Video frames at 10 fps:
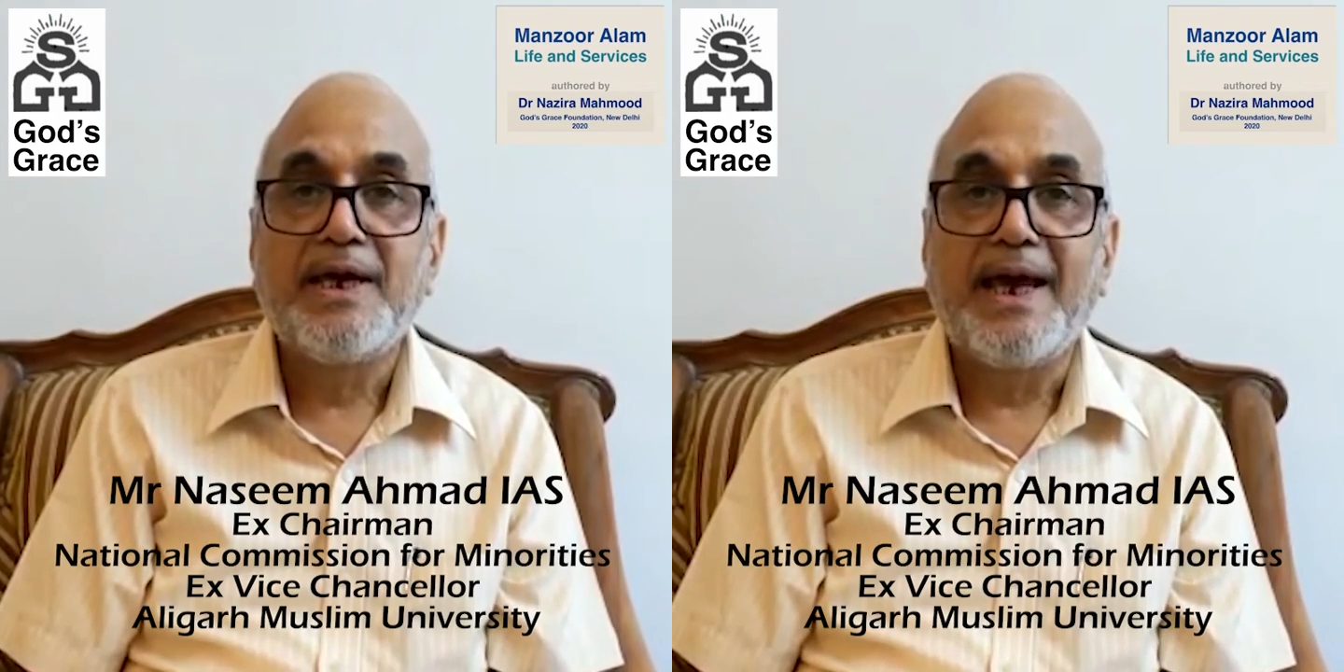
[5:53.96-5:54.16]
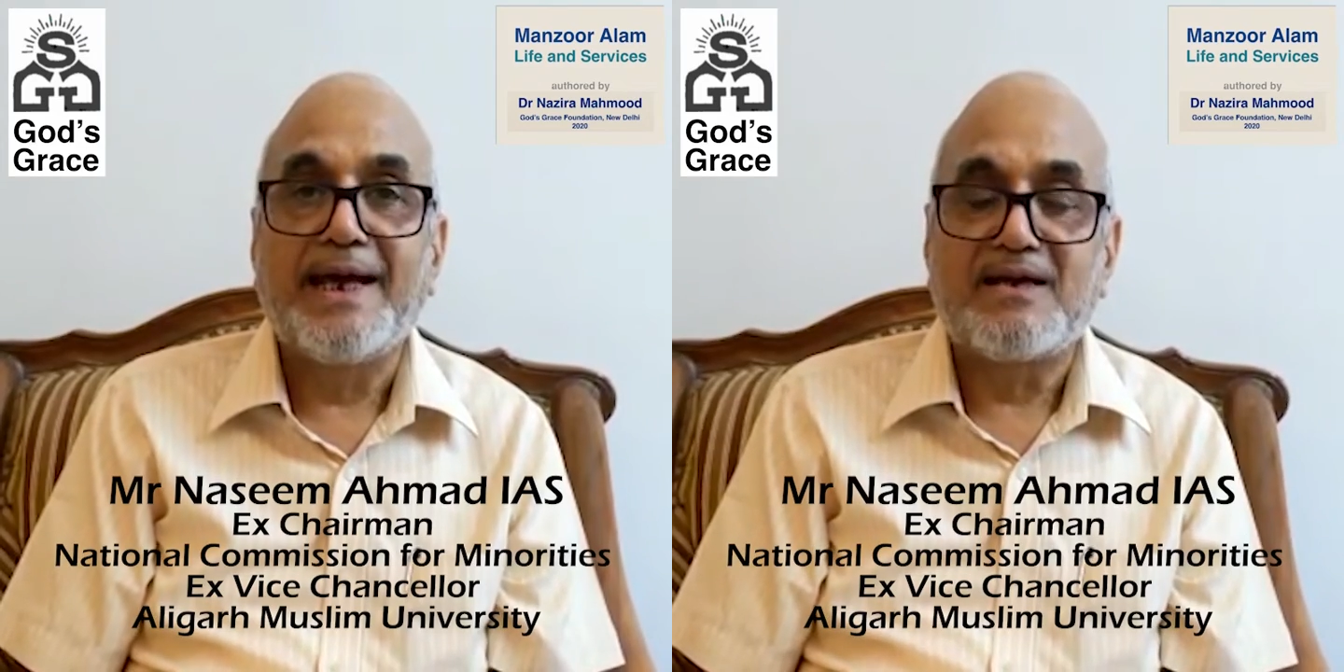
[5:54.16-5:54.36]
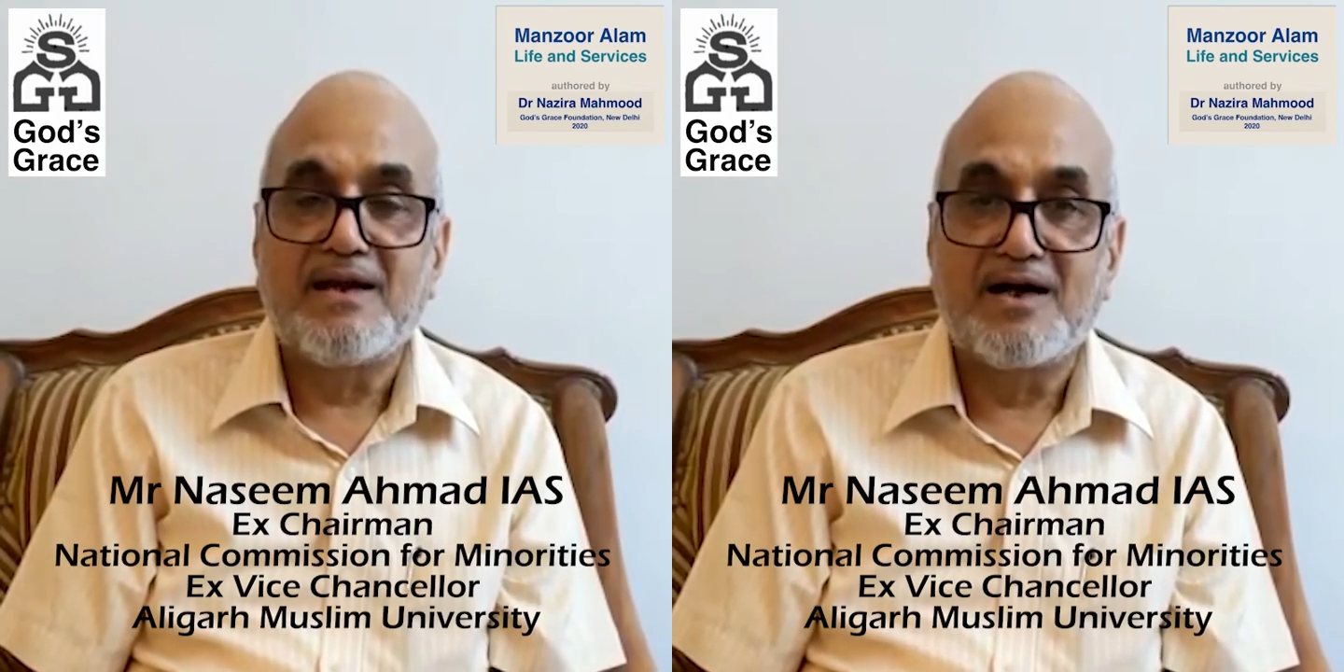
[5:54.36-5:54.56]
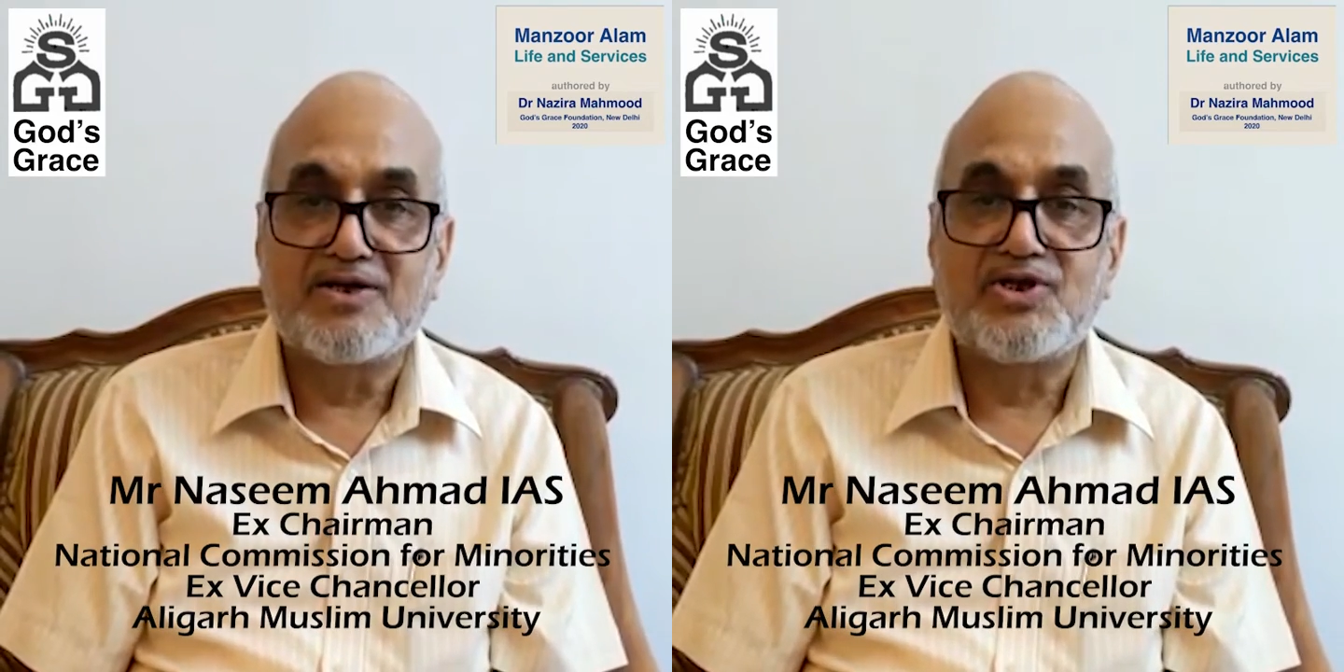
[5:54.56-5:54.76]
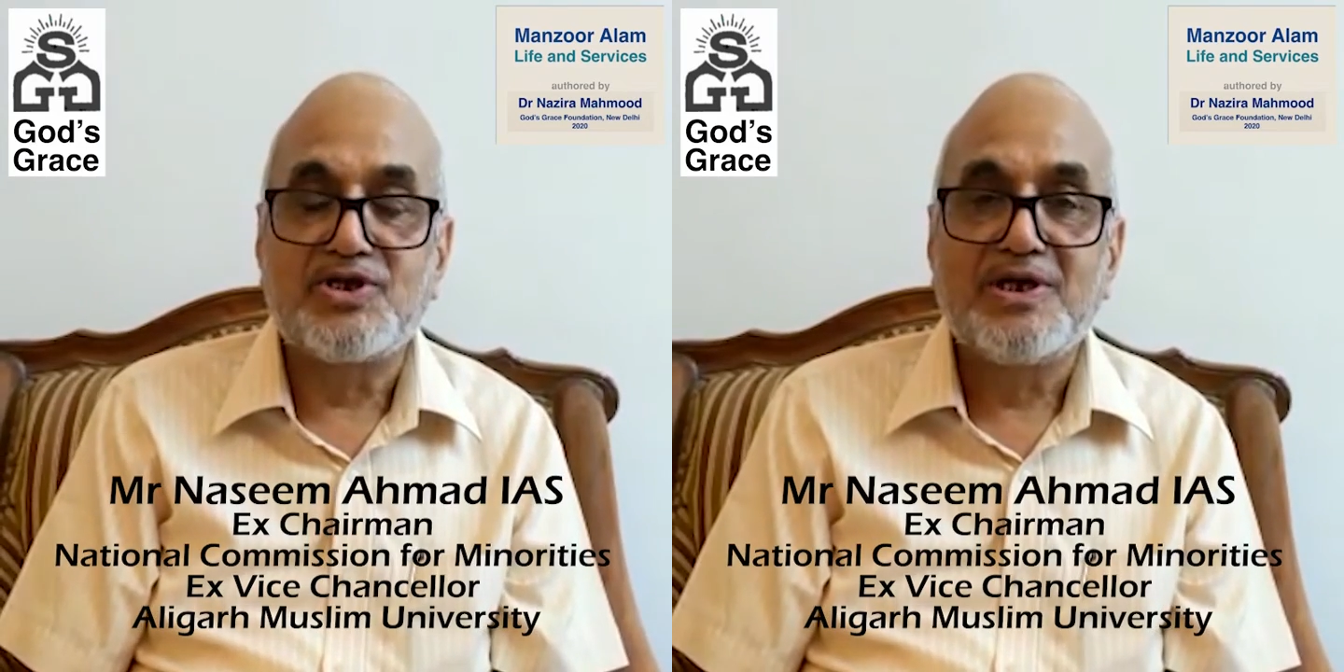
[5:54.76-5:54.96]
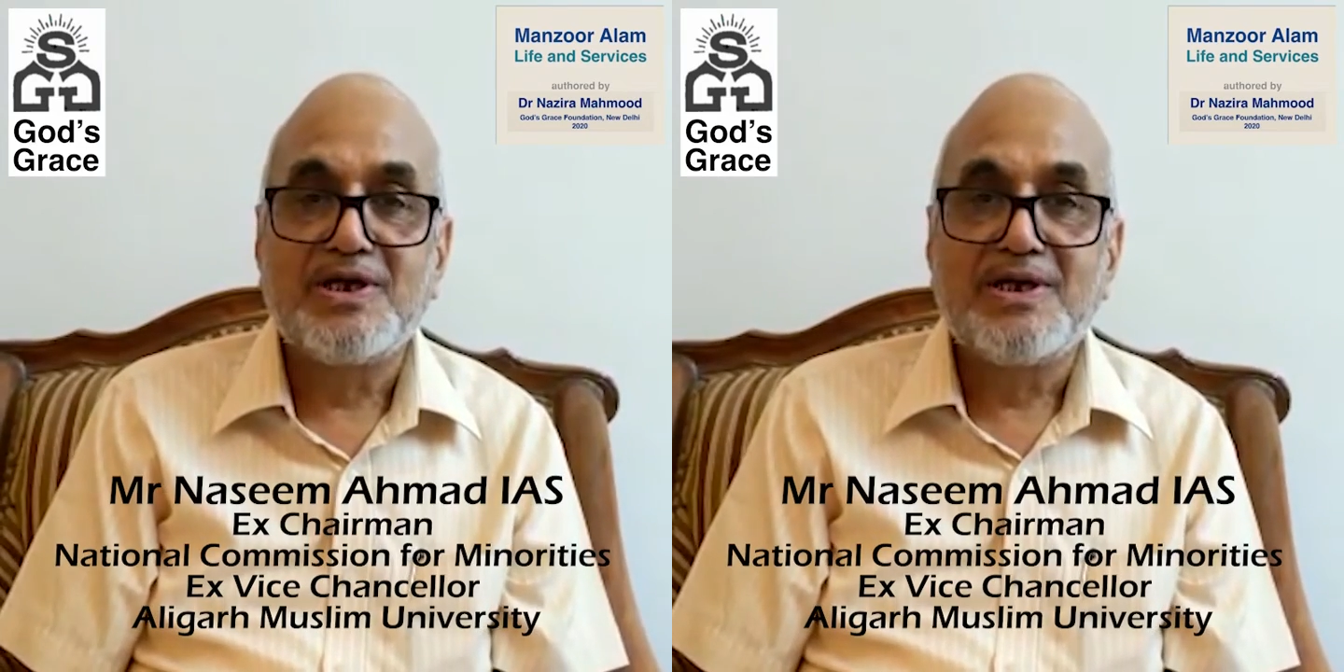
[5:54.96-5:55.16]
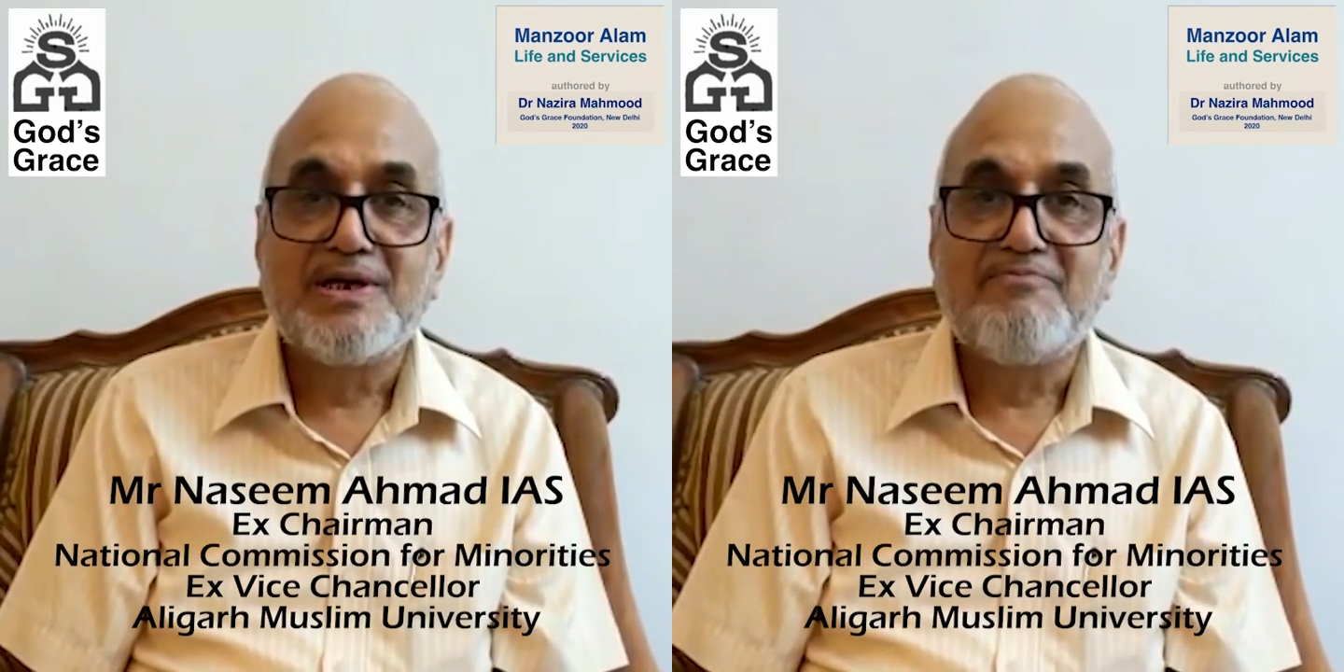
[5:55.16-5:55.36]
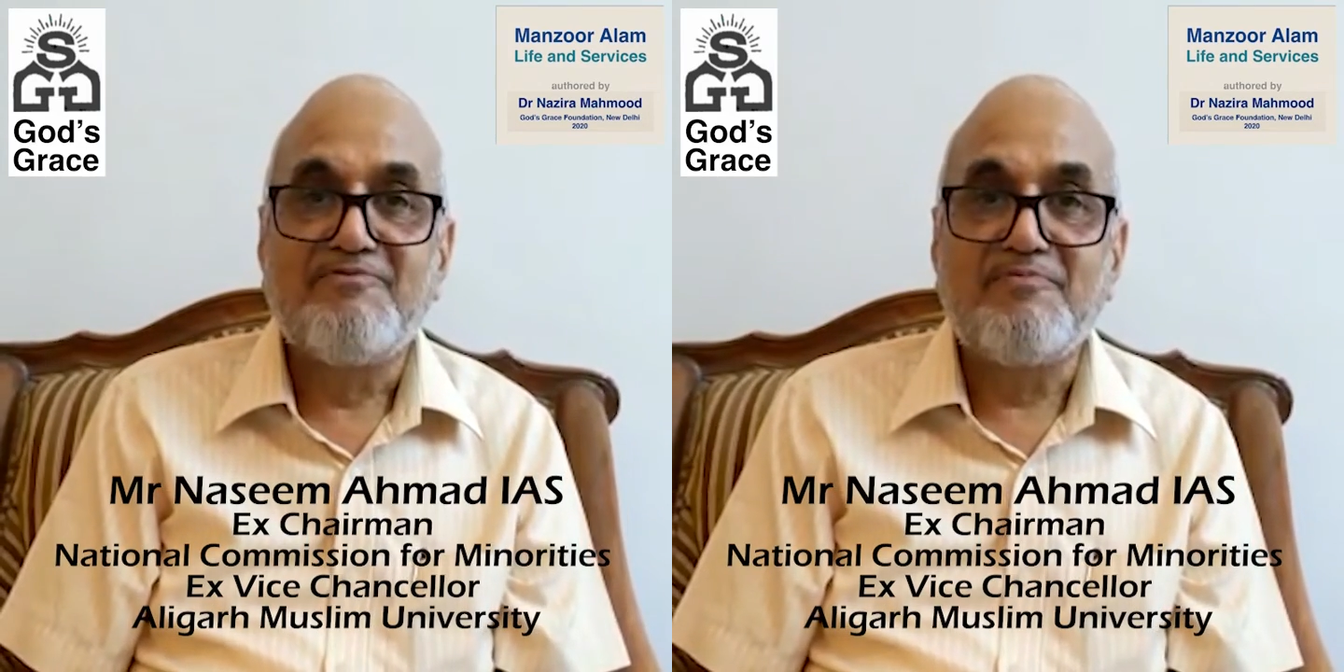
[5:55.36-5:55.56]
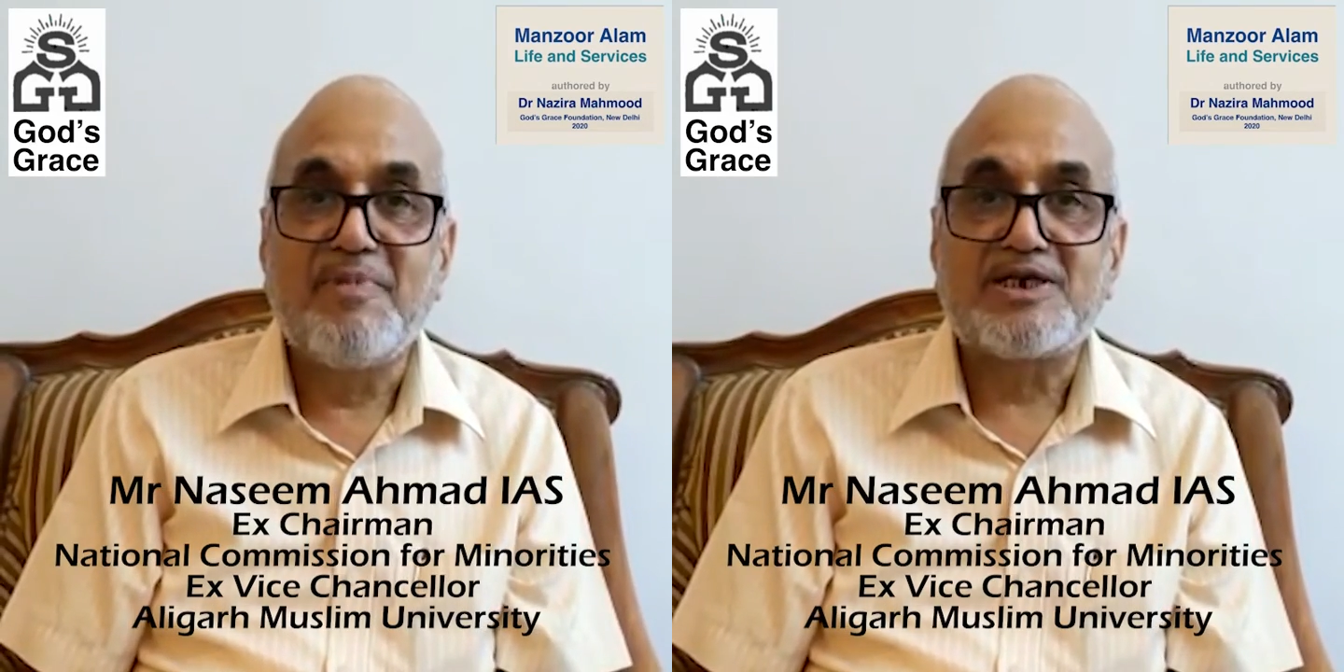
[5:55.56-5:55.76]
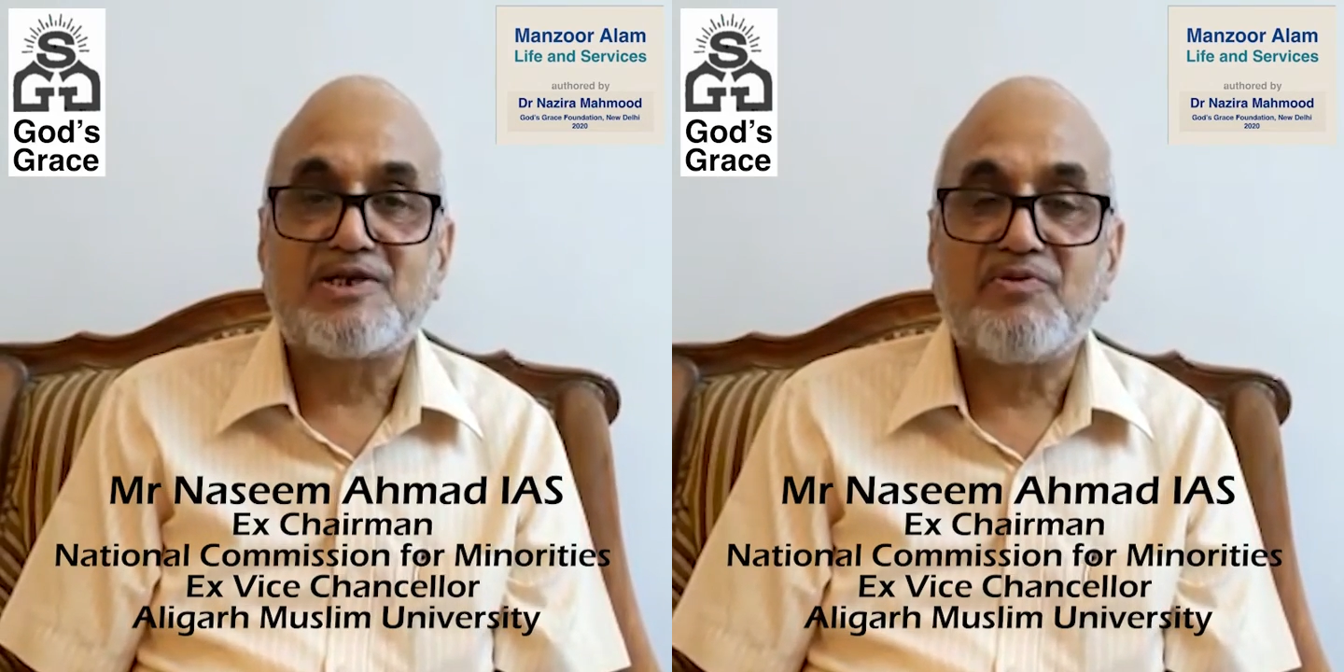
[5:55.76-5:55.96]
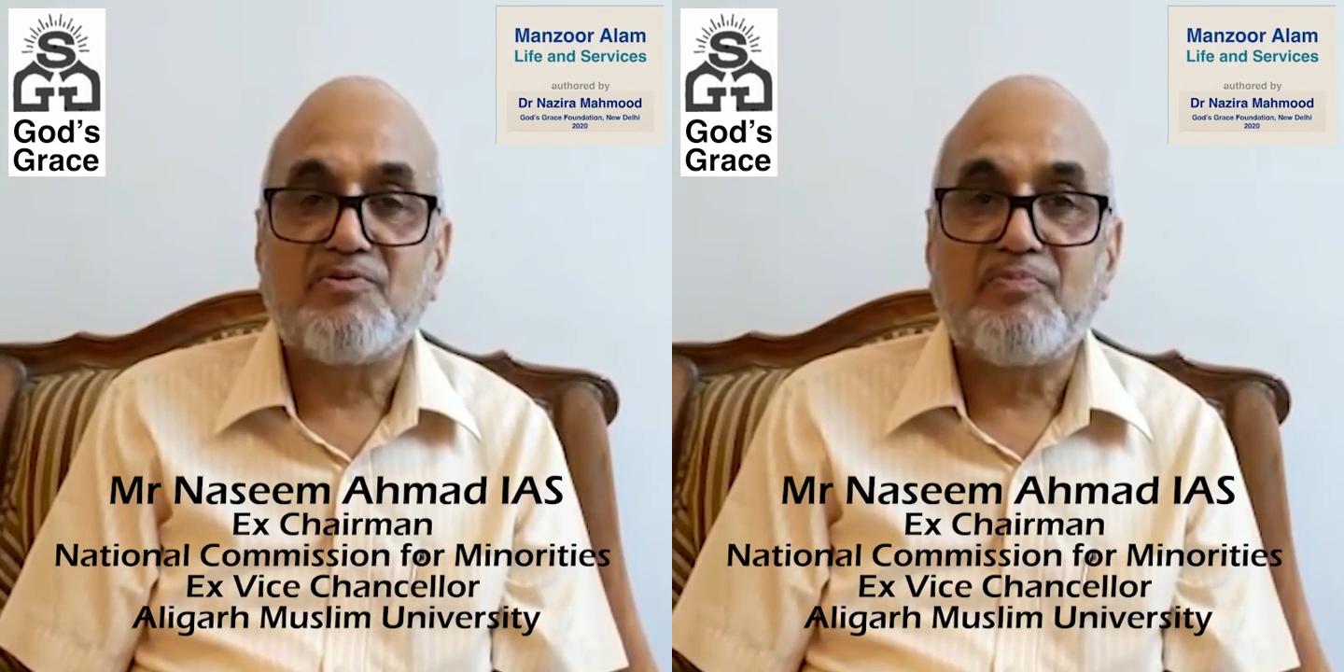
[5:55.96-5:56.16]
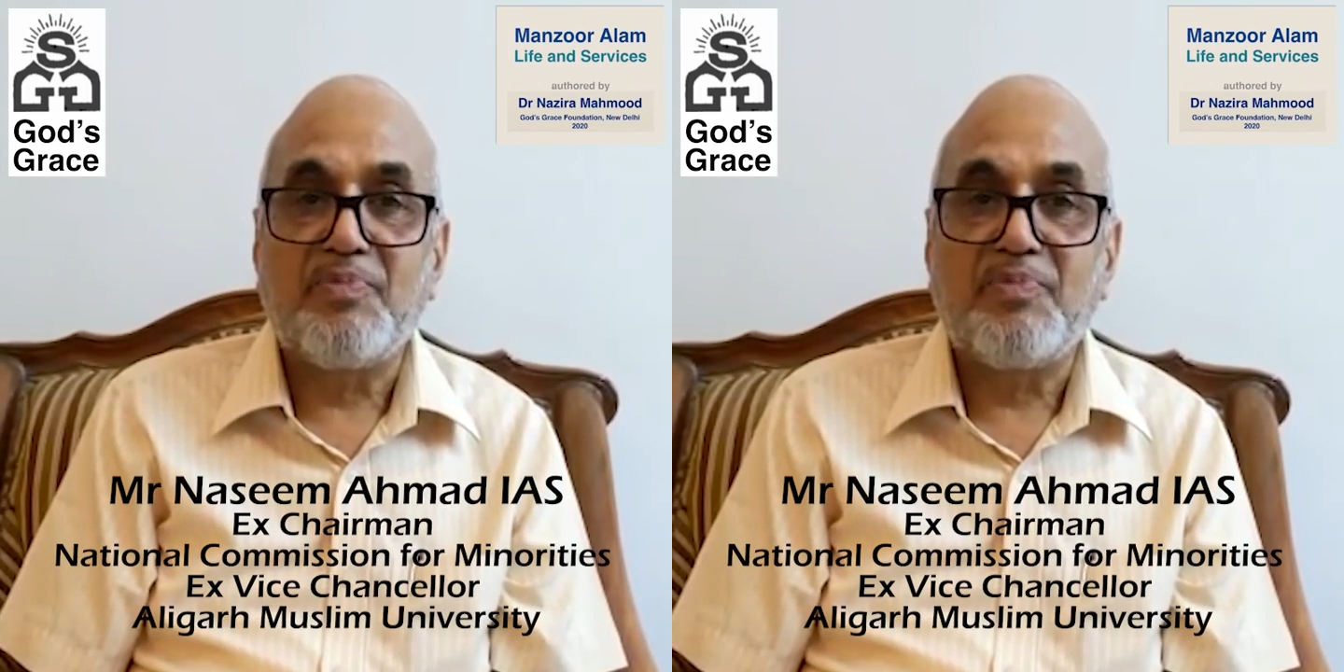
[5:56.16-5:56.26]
at large. We must